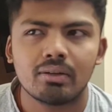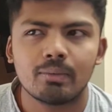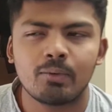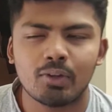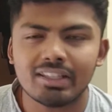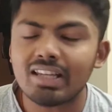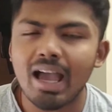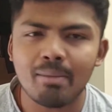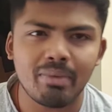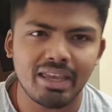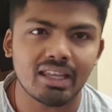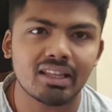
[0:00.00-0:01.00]
For the time
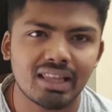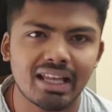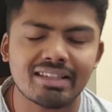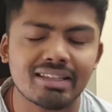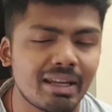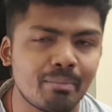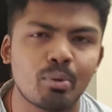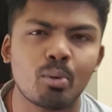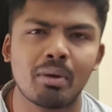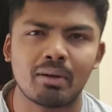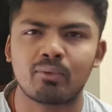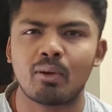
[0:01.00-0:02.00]
being, that is an
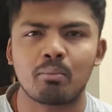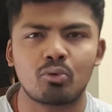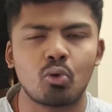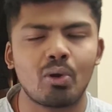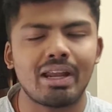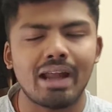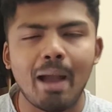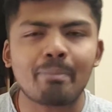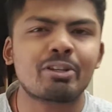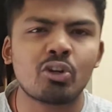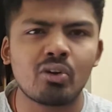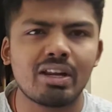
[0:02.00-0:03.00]
improvement from doing
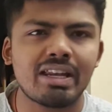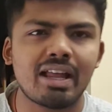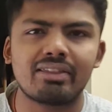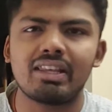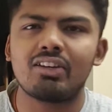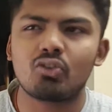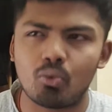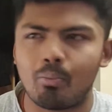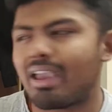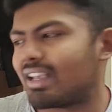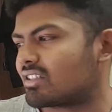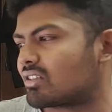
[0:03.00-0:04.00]
absolutely nothing to
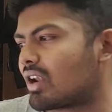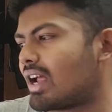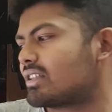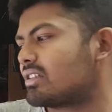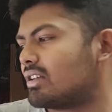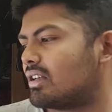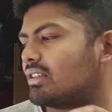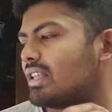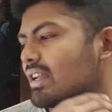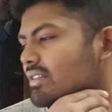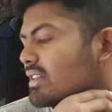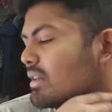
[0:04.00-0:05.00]
make a scratch.
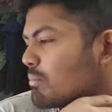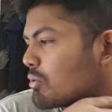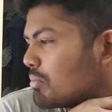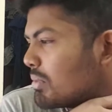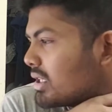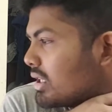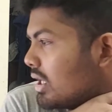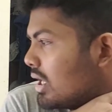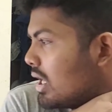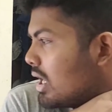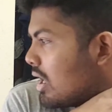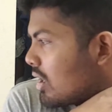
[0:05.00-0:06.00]
There's an improvement.
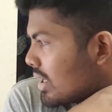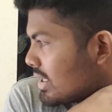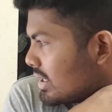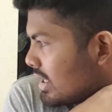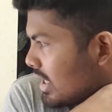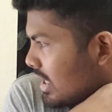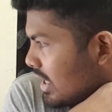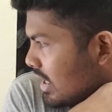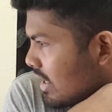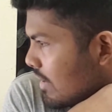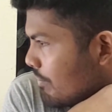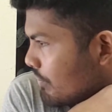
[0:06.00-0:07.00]
Alright,
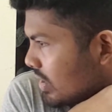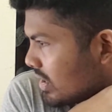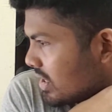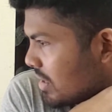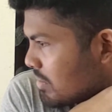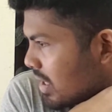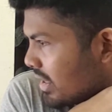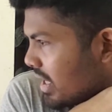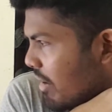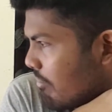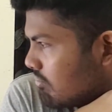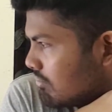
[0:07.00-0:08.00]
it seems like they
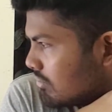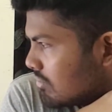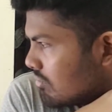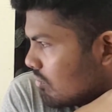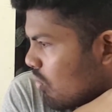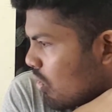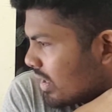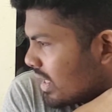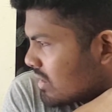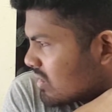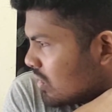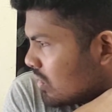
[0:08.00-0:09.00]
are
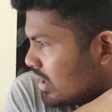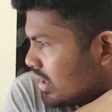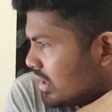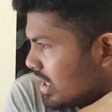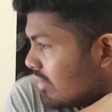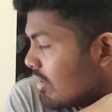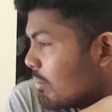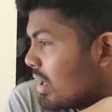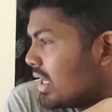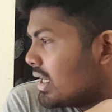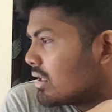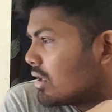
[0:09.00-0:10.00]
walking slowly. Anyway,
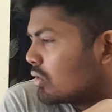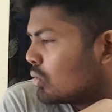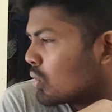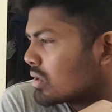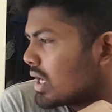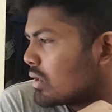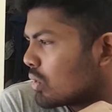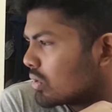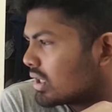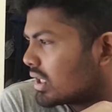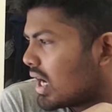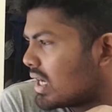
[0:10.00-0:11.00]
Merlin, those are not
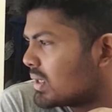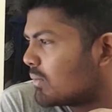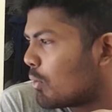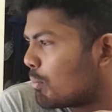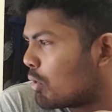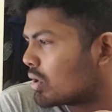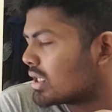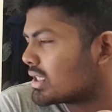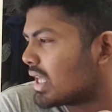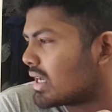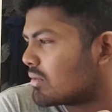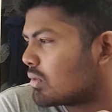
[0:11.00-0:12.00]
the kind of opponents
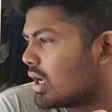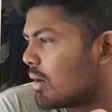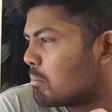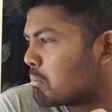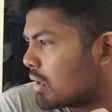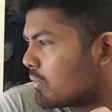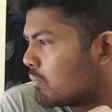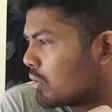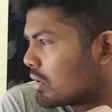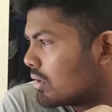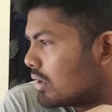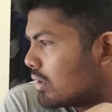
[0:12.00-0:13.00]
that a bluff
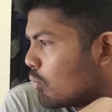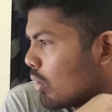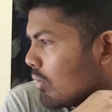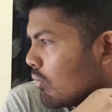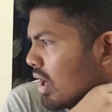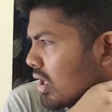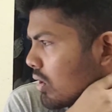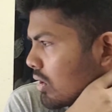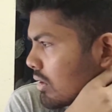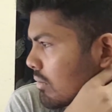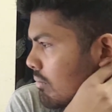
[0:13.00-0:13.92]
will work on.